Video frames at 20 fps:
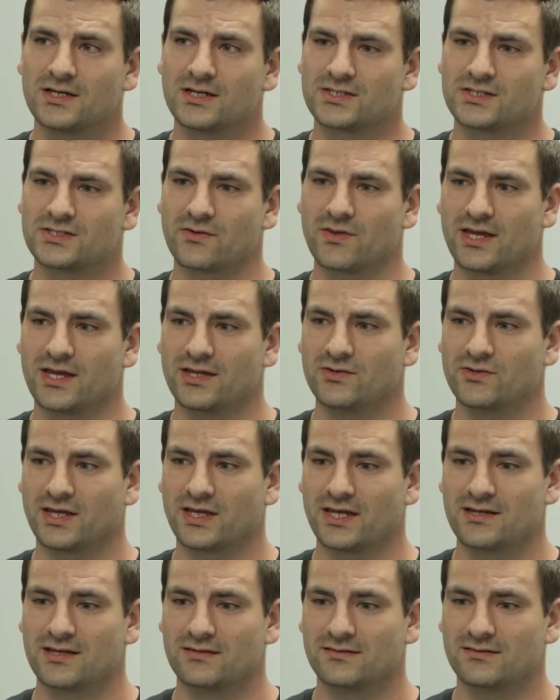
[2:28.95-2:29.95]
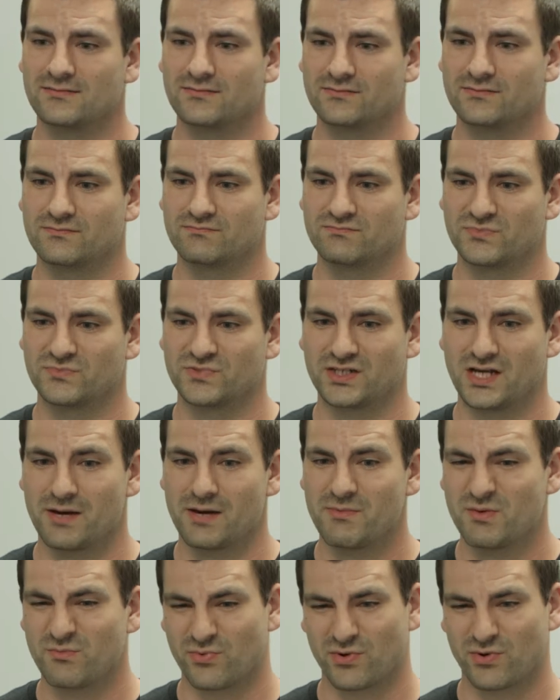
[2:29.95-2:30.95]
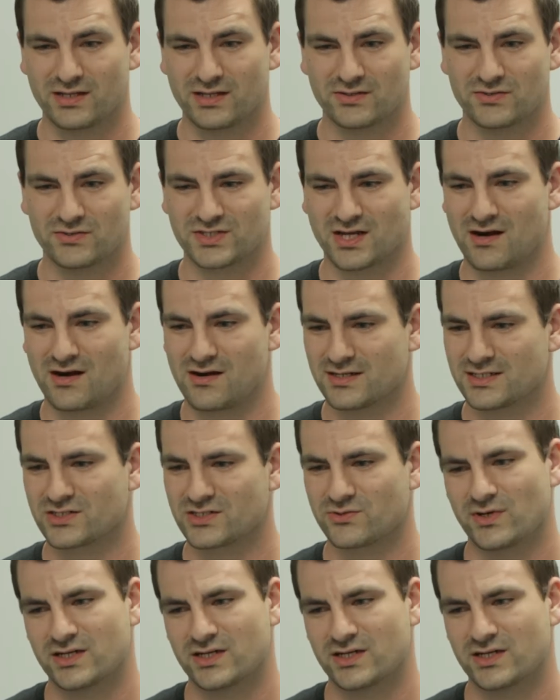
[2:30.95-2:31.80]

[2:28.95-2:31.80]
so that you can come and bring those honest